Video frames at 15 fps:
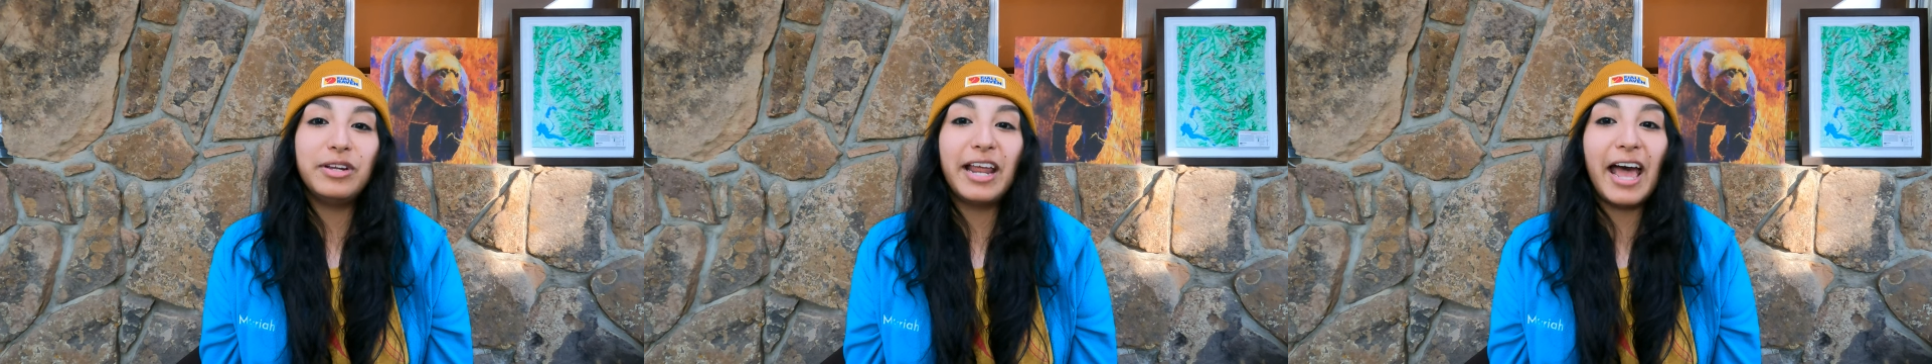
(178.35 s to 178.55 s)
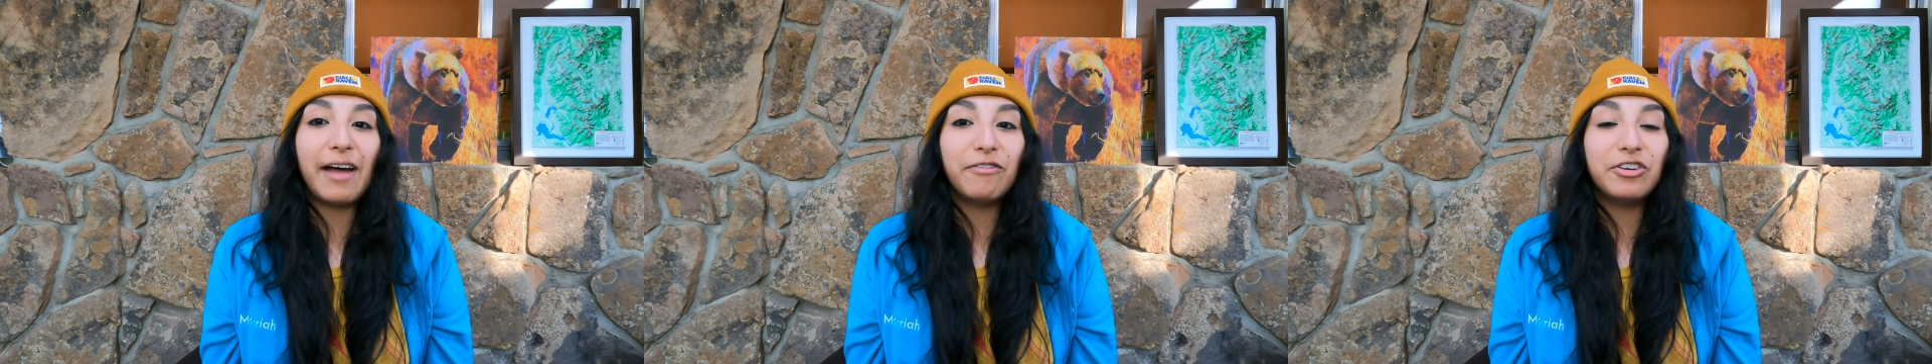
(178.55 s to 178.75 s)

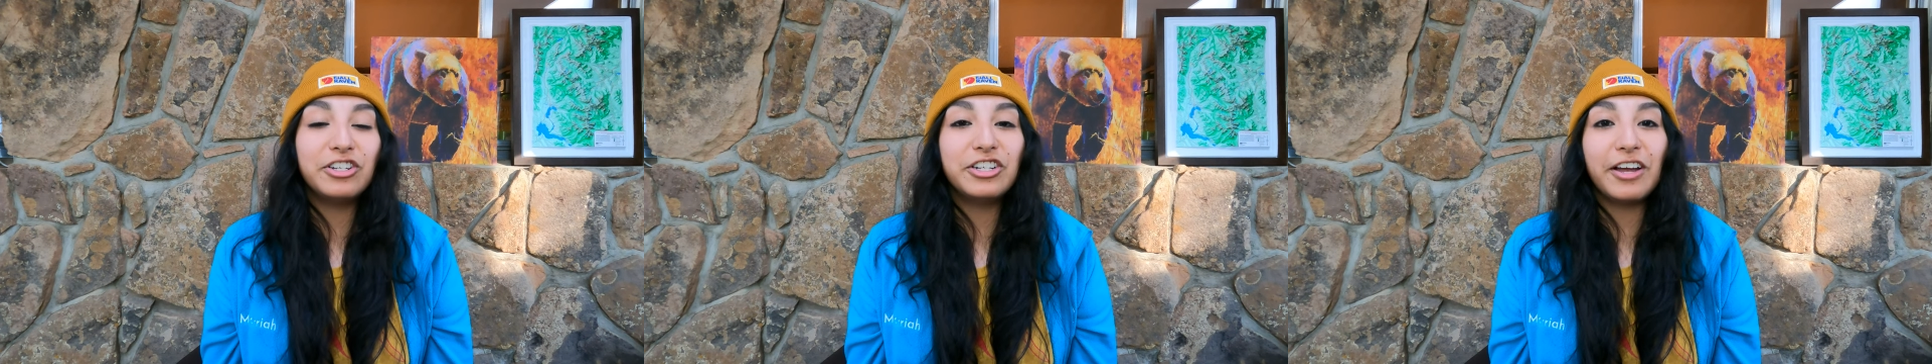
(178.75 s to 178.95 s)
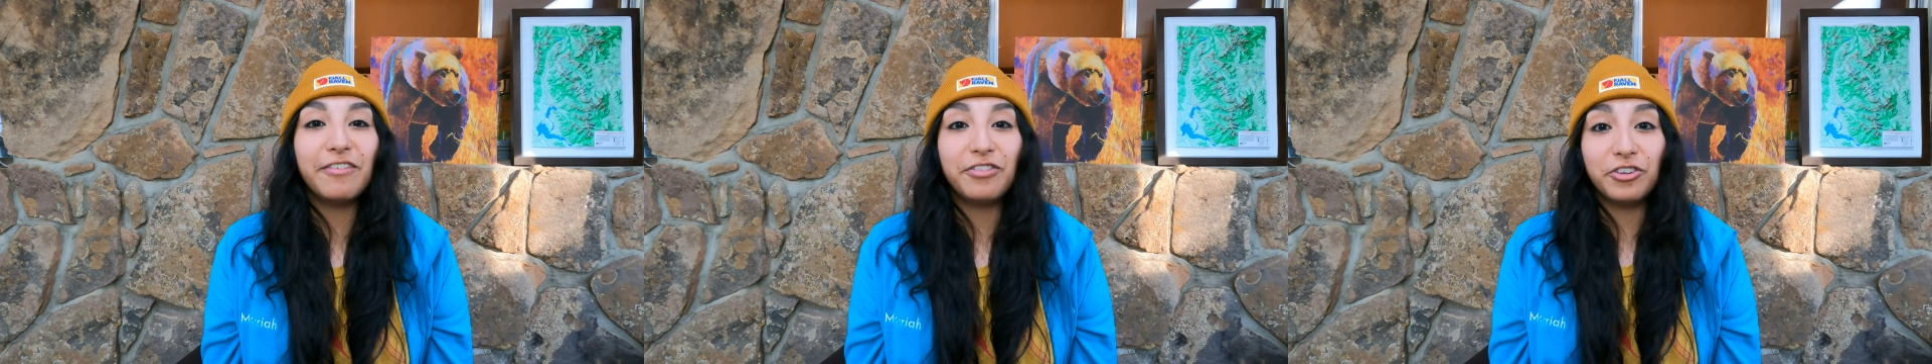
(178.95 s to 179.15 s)
an
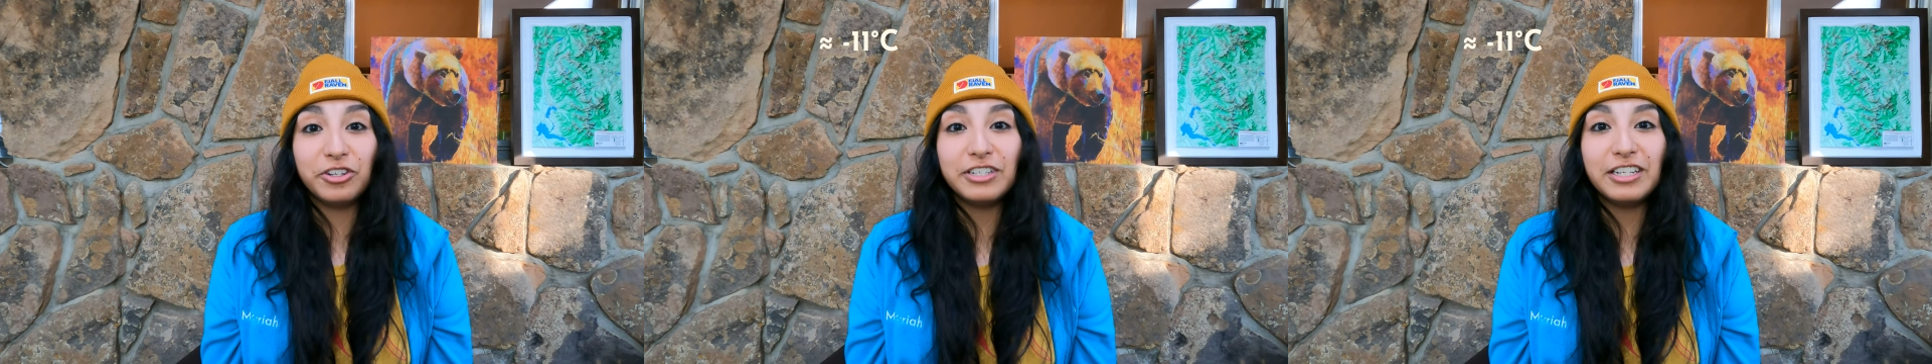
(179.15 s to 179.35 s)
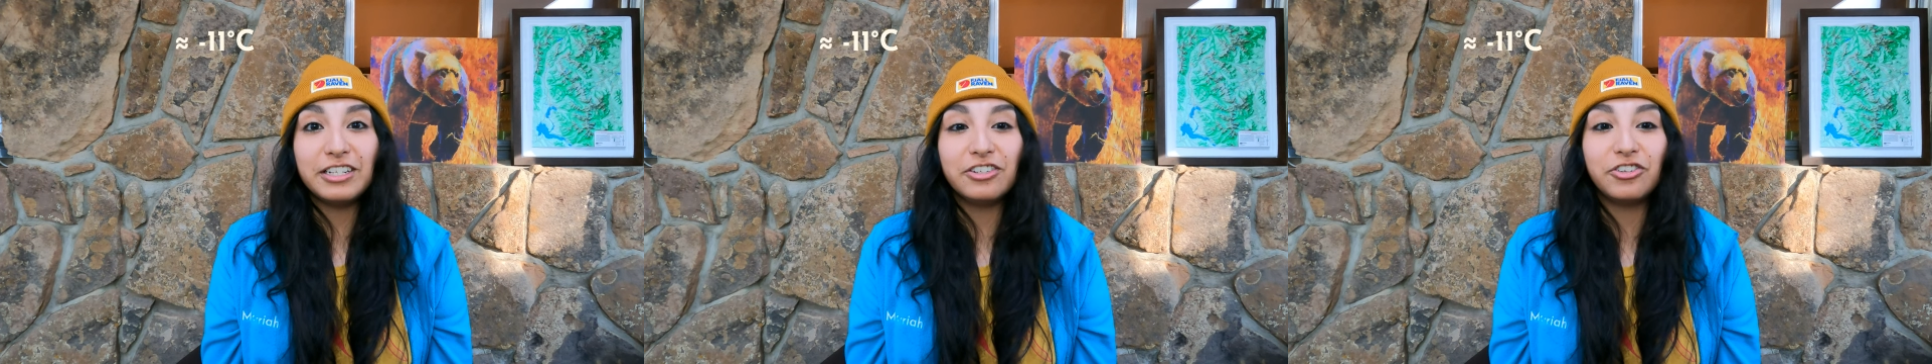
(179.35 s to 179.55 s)
average of
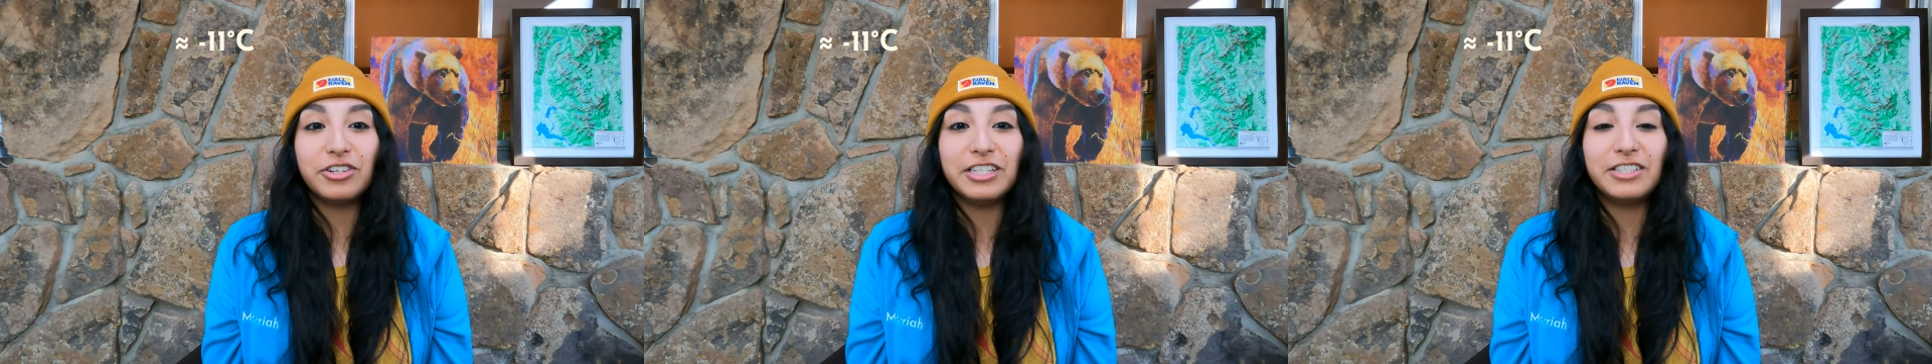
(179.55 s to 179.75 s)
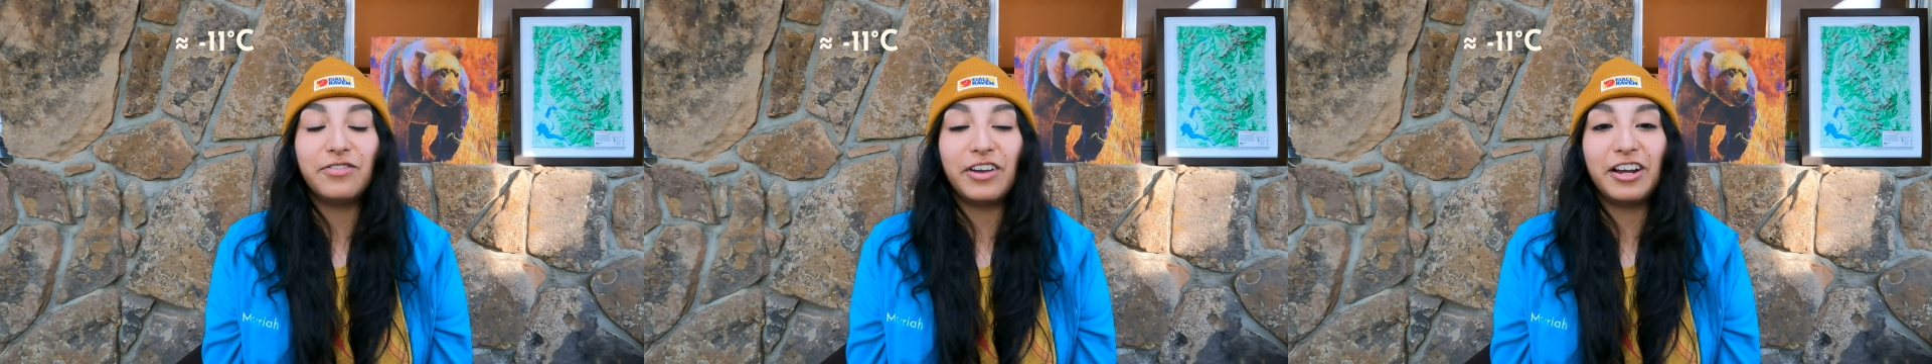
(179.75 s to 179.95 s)
13
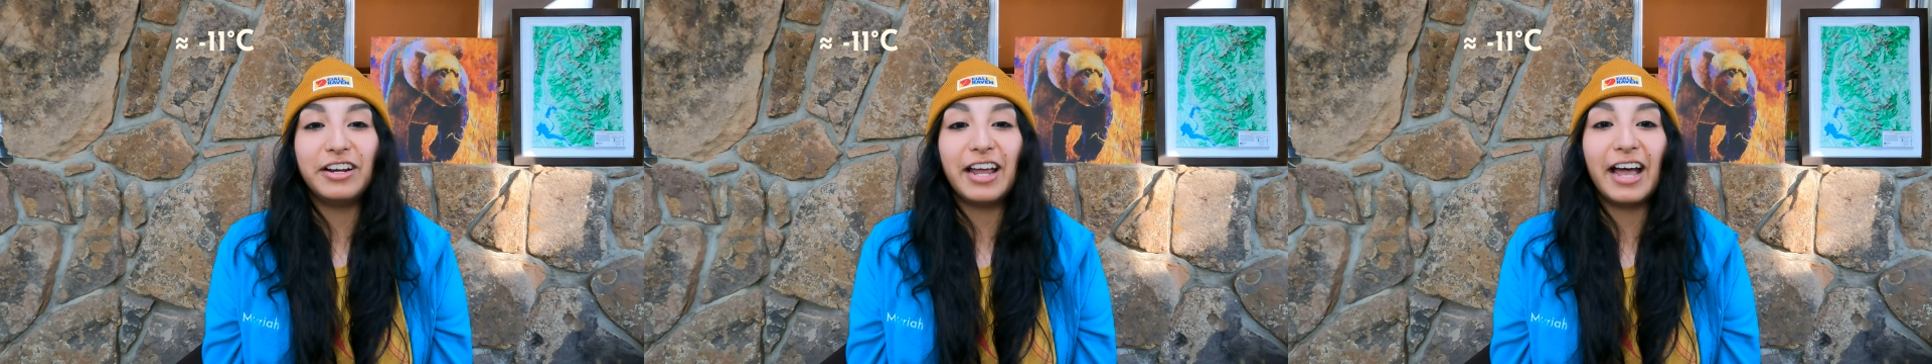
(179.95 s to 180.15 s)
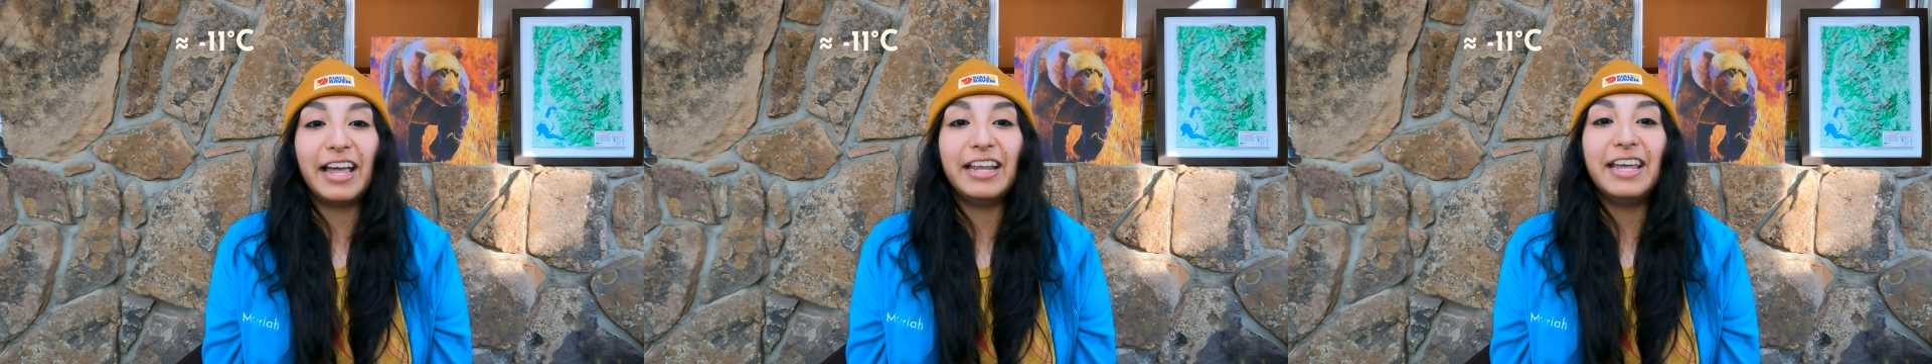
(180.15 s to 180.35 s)
degrees
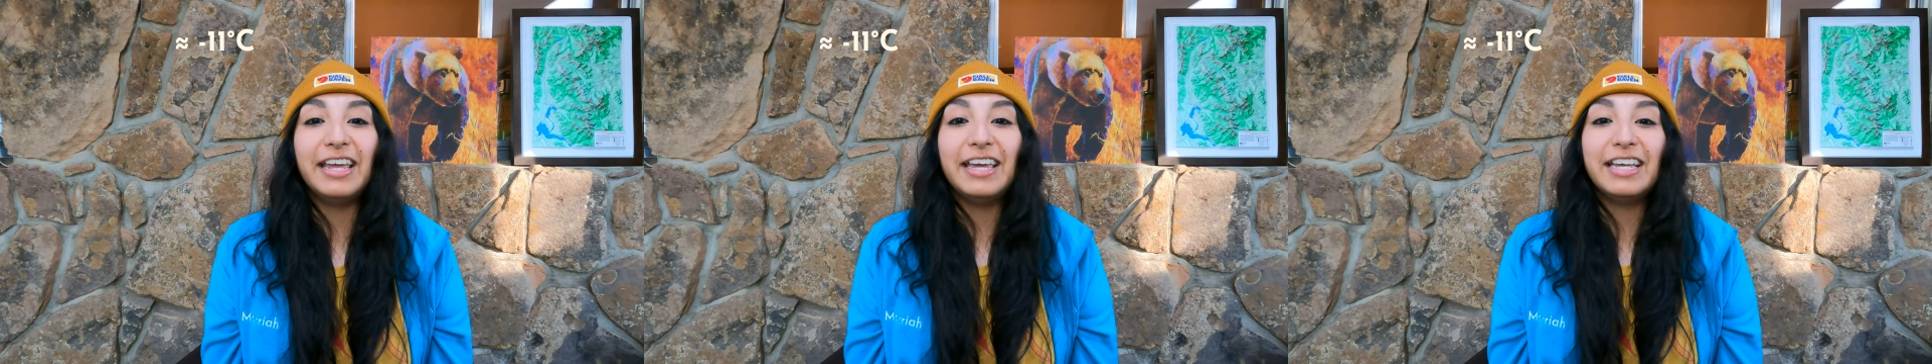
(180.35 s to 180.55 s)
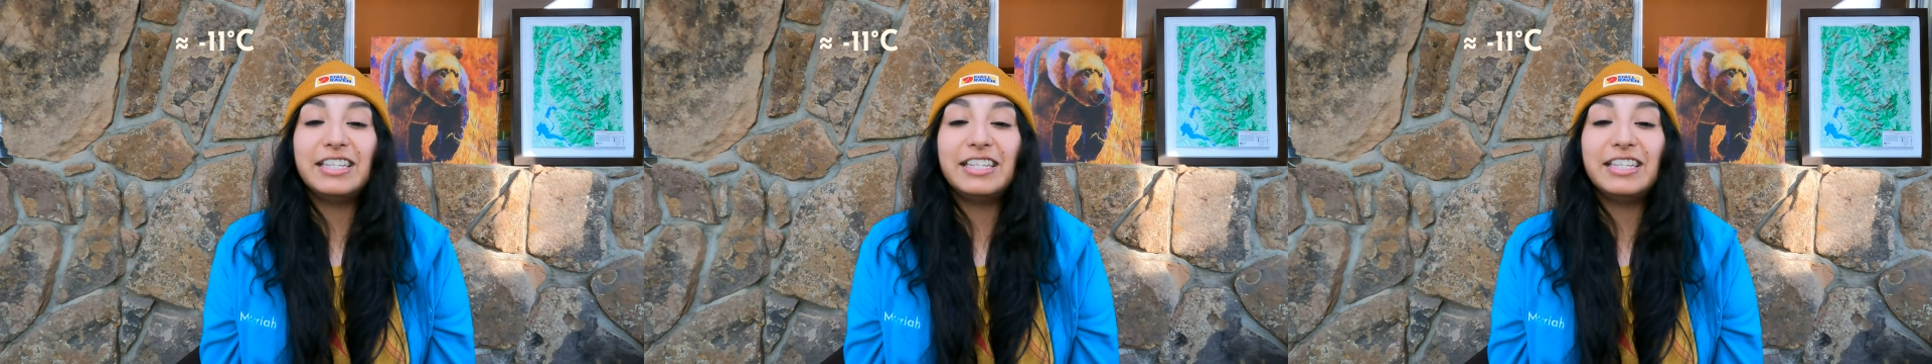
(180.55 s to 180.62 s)
Fahrenheit.